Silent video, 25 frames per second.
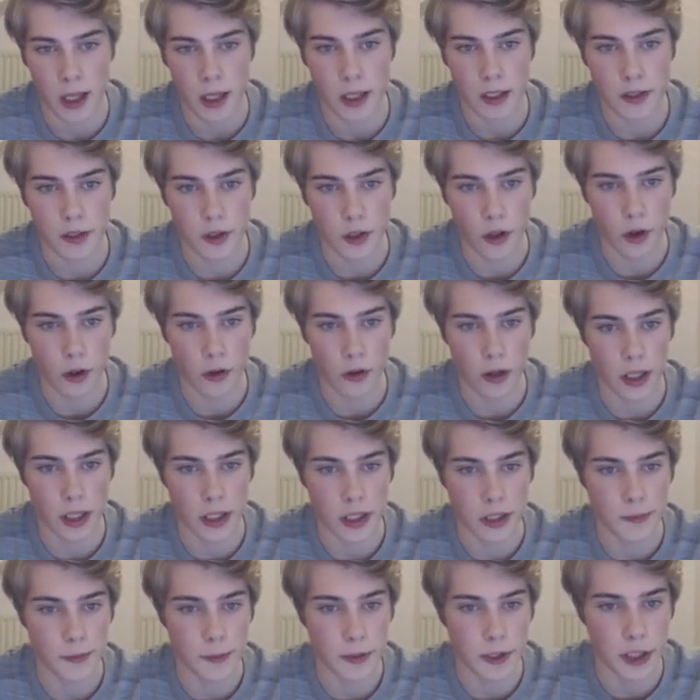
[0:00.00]
So in
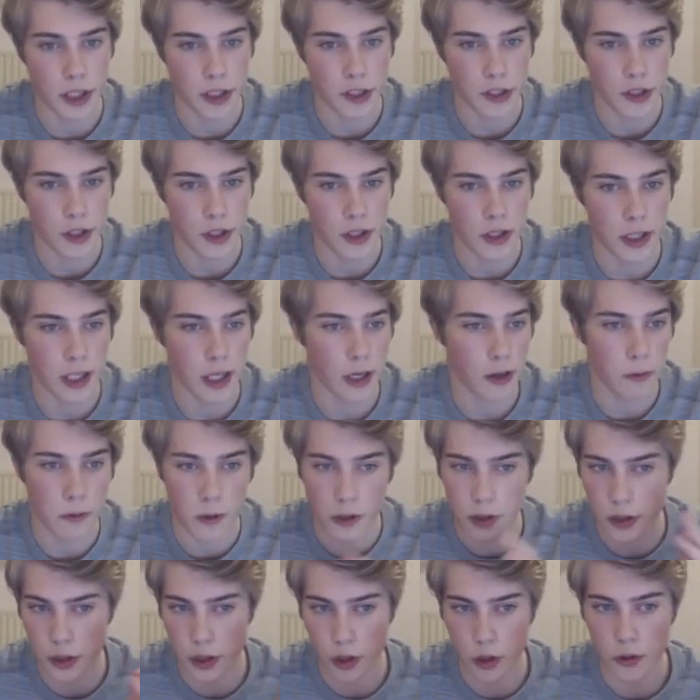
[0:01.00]
this position, there
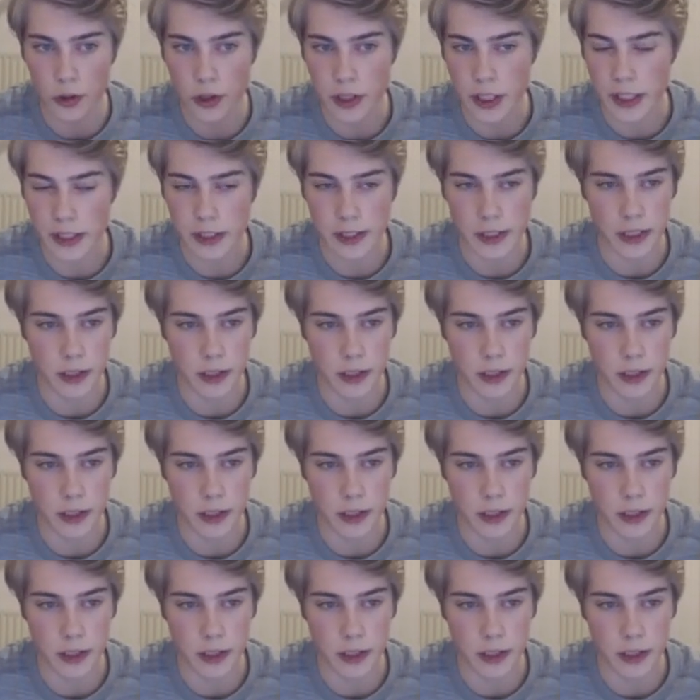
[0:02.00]
were no checks